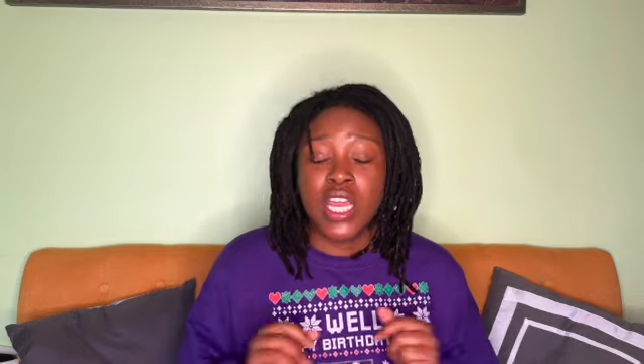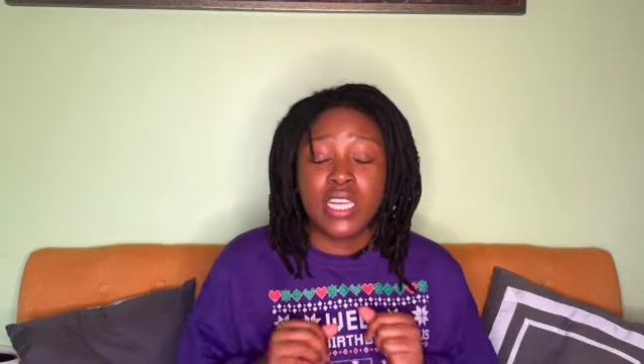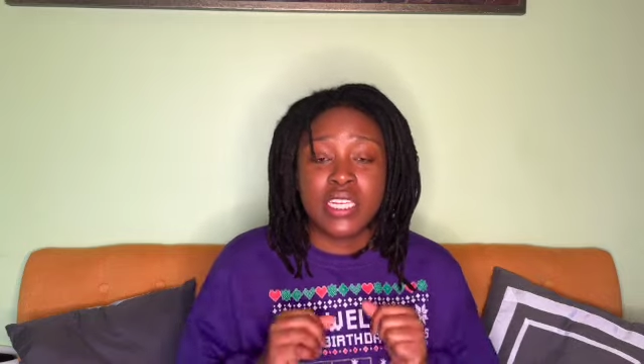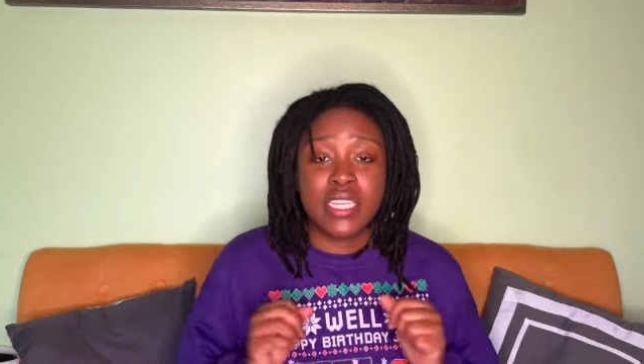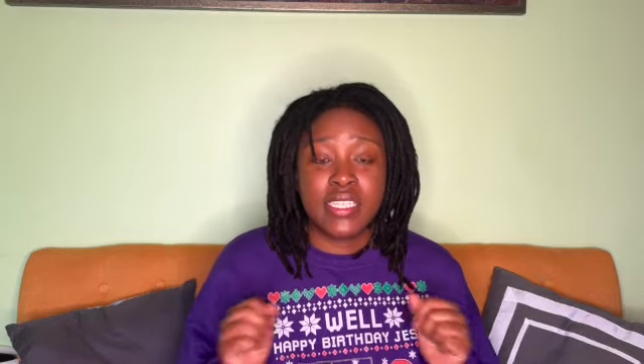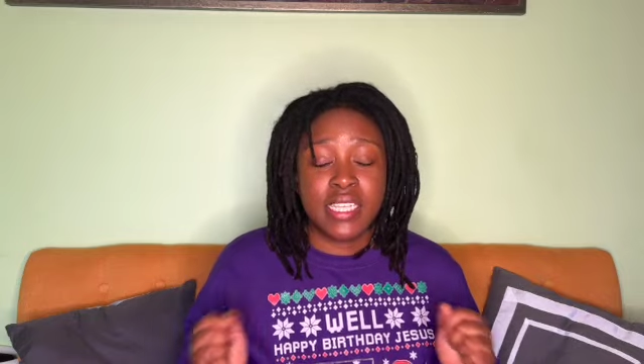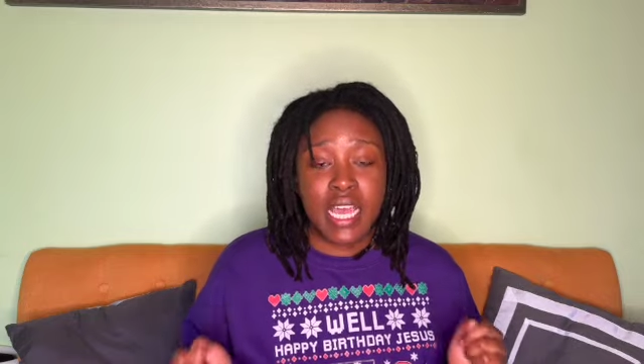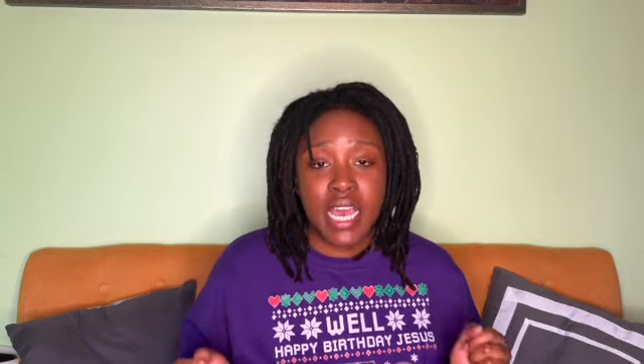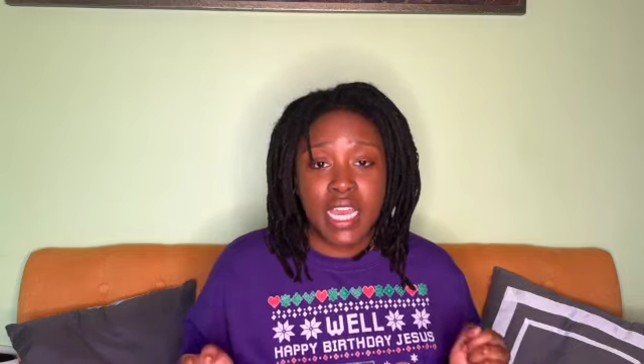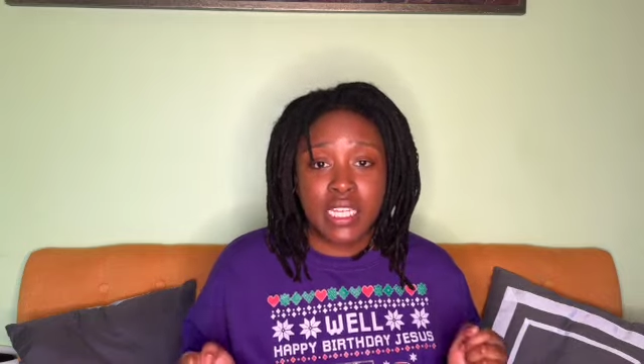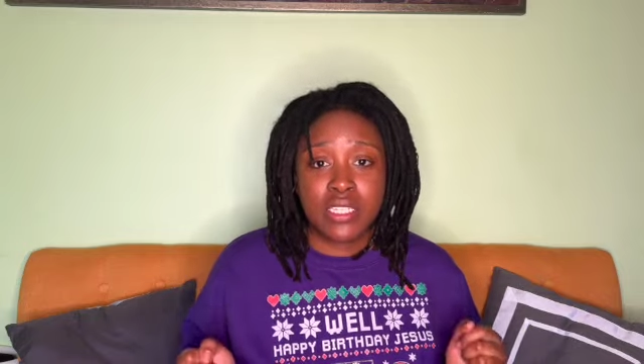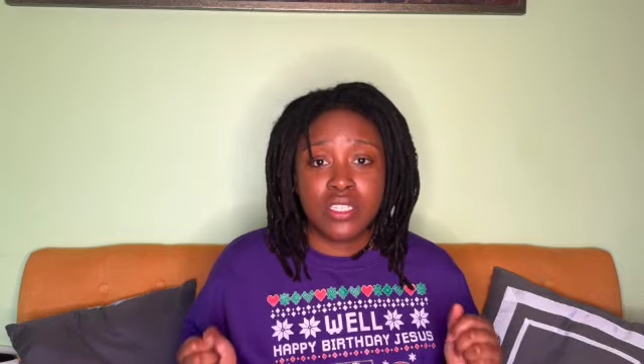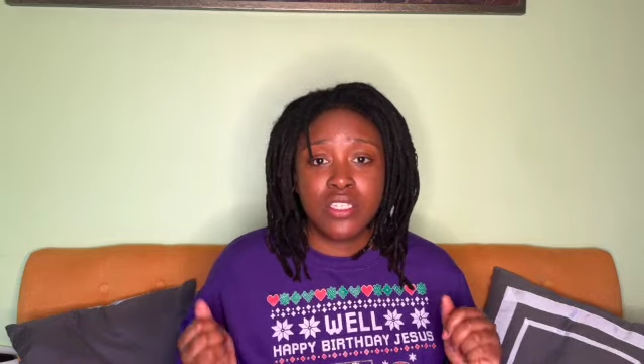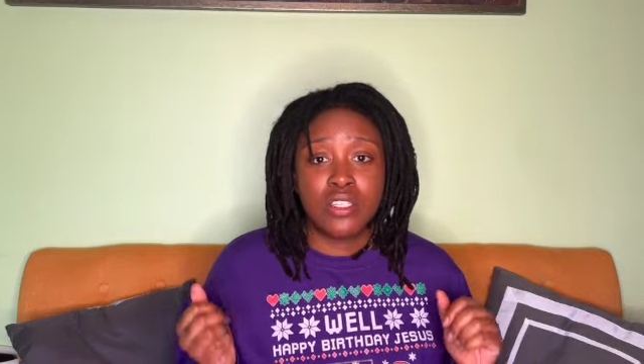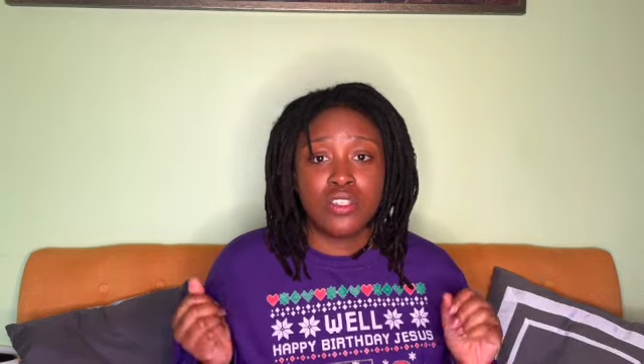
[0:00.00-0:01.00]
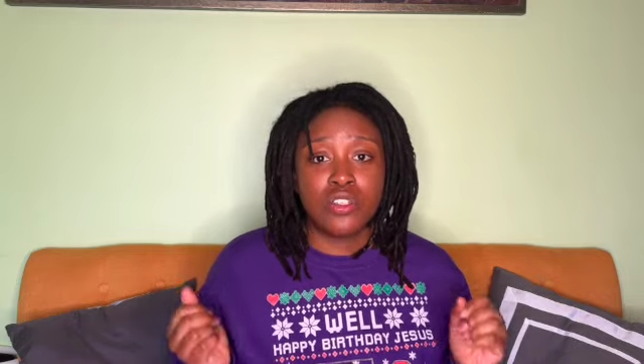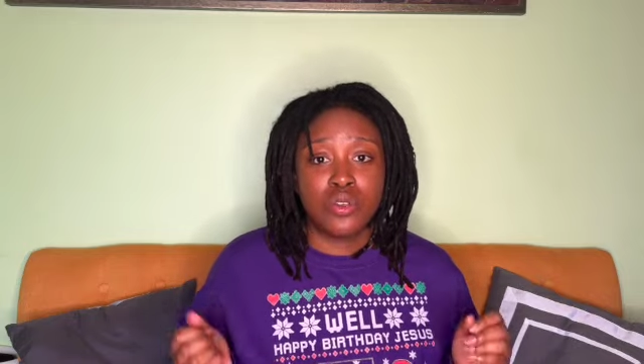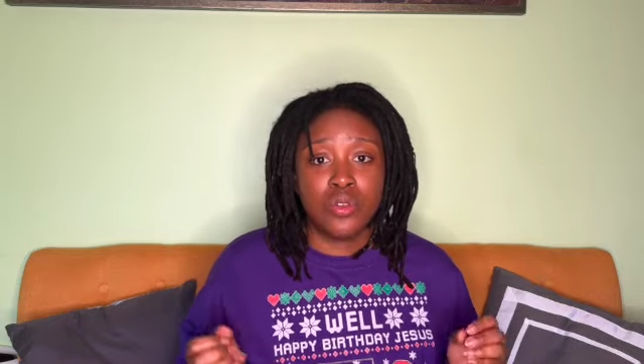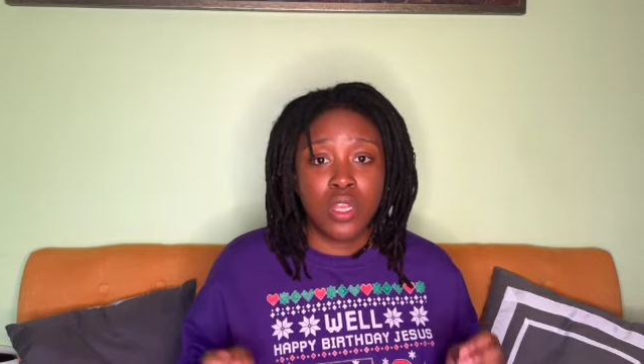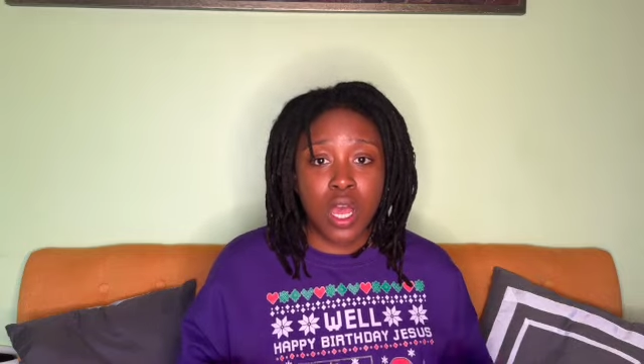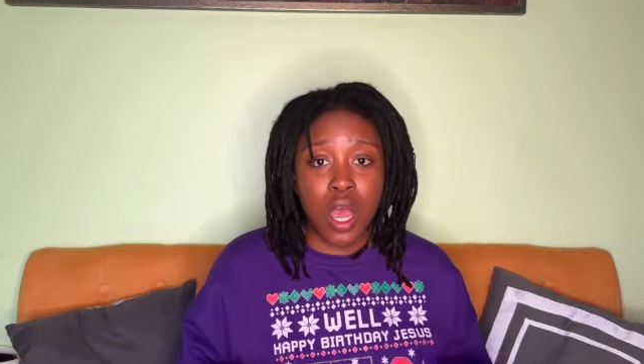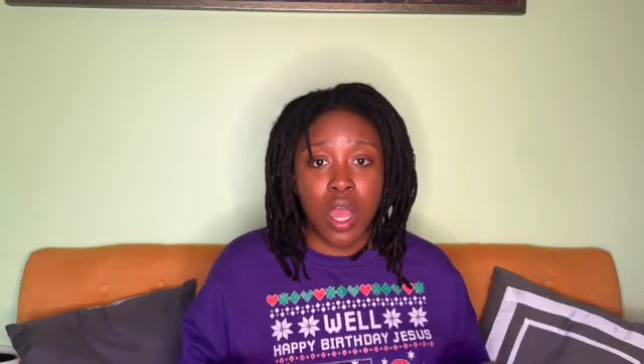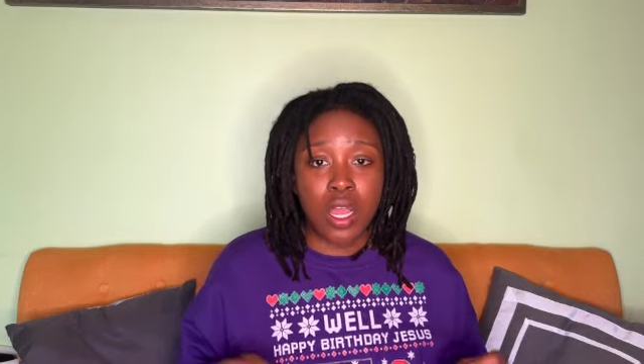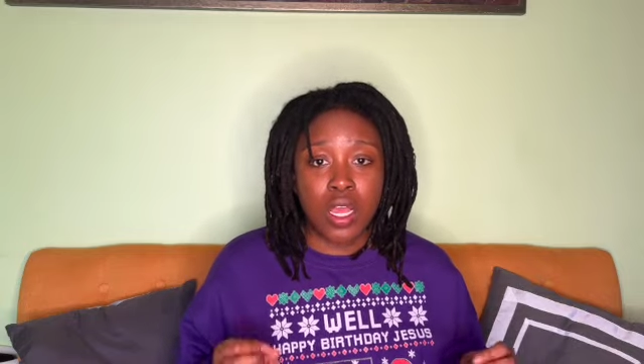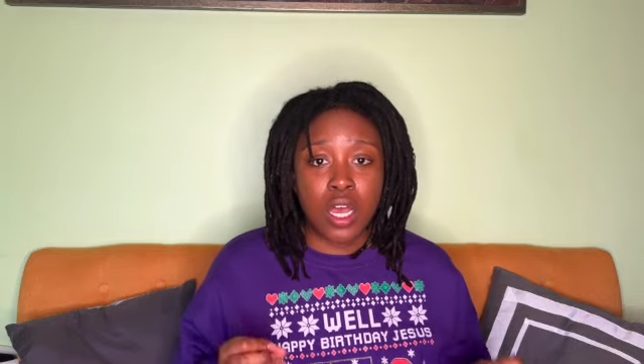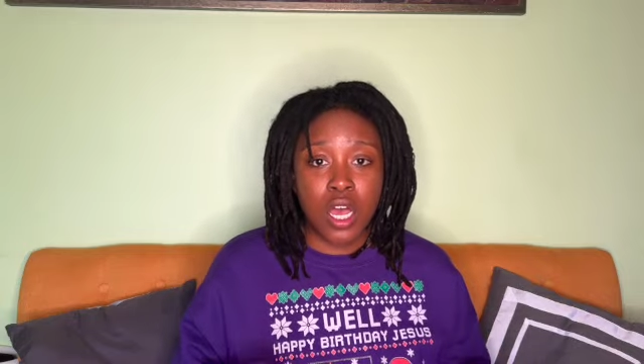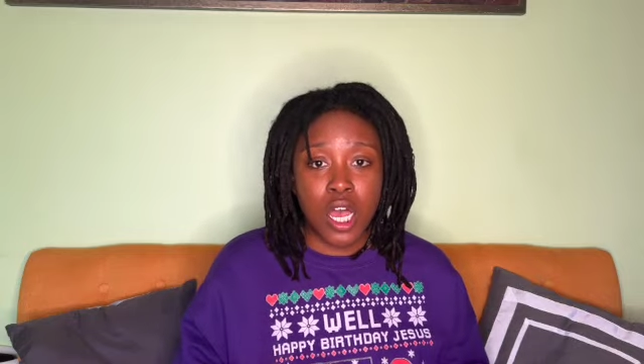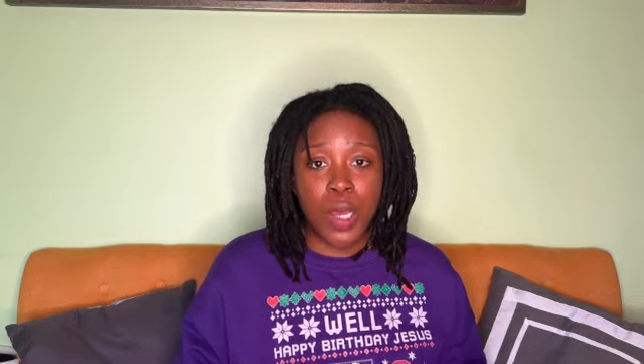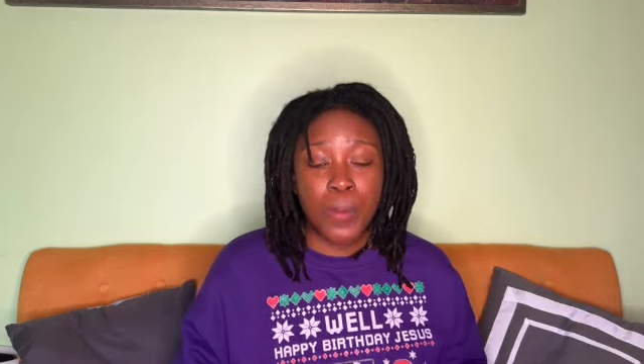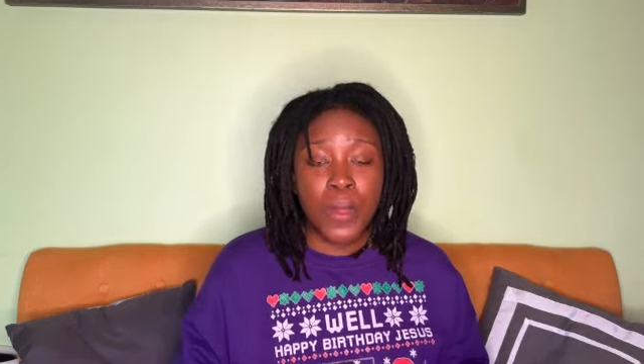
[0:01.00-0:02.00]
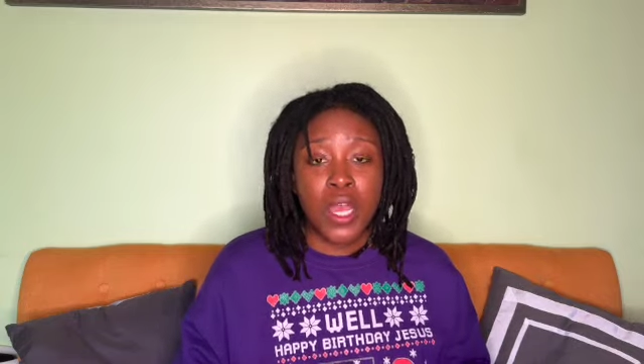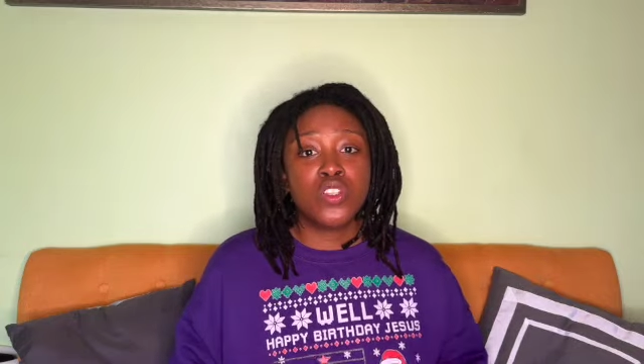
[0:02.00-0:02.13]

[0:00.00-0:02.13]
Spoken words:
decides to lock up.